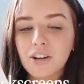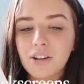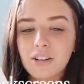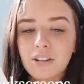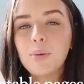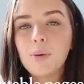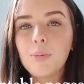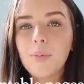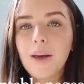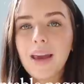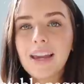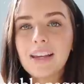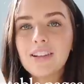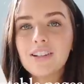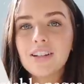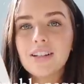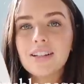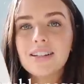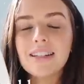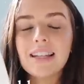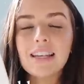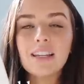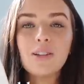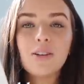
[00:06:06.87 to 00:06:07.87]
A couple
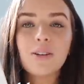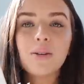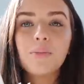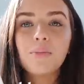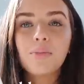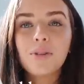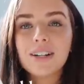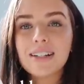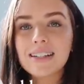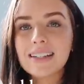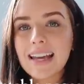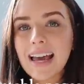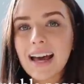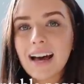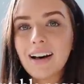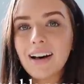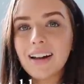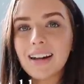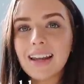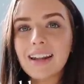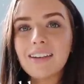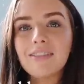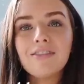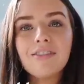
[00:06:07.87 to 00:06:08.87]
pages that you can print
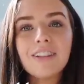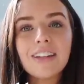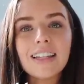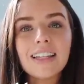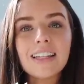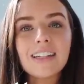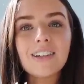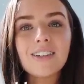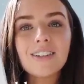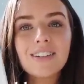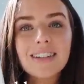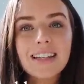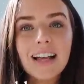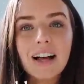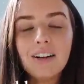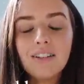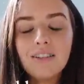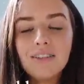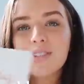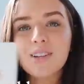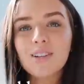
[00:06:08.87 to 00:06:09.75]
out and fill in yourself,